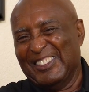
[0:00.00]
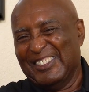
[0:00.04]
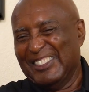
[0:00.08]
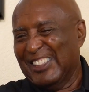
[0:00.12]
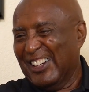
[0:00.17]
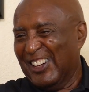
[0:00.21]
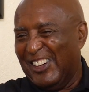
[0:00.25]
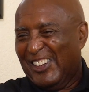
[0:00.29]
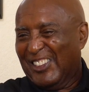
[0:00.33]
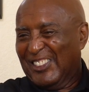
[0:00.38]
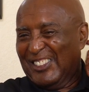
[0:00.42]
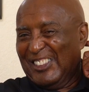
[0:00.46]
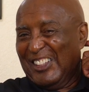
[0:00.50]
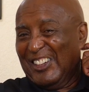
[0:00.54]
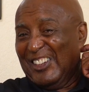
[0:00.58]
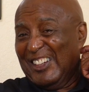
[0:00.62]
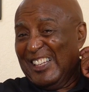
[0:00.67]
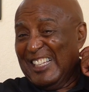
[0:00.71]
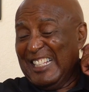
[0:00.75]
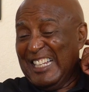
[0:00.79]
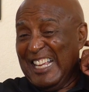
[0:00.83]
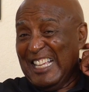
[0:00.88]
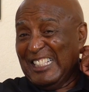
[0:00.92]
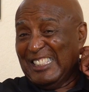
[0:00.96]
No.
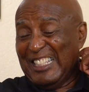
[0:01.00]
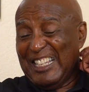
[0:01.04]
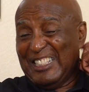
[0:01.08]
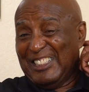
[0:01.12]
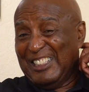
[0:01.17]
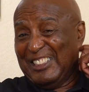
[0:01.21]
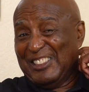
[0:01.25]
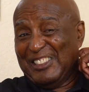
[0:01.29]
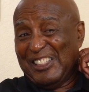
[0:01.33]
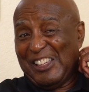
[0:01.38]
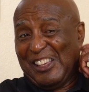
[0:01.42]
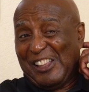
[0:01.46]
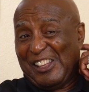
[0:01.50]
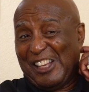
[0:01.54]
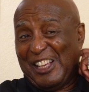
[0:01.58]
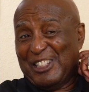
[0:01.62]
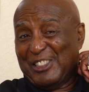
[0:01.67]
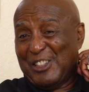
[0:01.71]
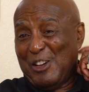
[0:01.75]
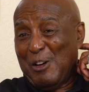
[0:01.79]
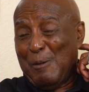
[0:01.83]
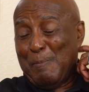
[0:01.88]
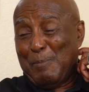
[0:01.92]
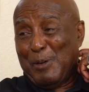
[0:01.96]
And that's good.
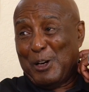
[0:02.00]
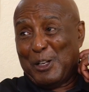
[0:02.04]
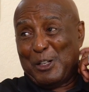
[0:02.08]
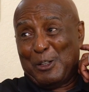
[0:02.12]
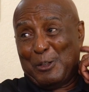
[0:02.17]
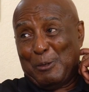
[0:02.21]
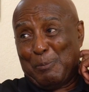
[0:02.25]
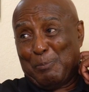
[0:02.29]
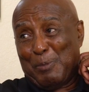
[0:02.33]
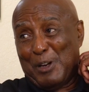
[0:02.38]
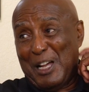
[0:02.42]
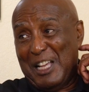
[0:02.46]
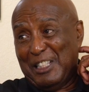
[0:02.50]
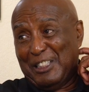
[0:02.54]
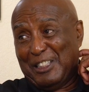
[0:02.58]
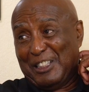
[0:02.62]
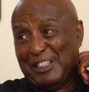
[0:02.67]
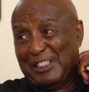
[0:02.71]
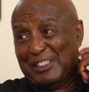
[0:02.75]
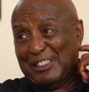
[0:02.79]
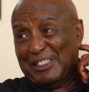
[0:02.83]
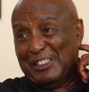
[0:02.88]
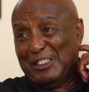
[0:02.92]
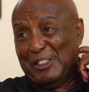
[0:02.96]
That's all part of the process.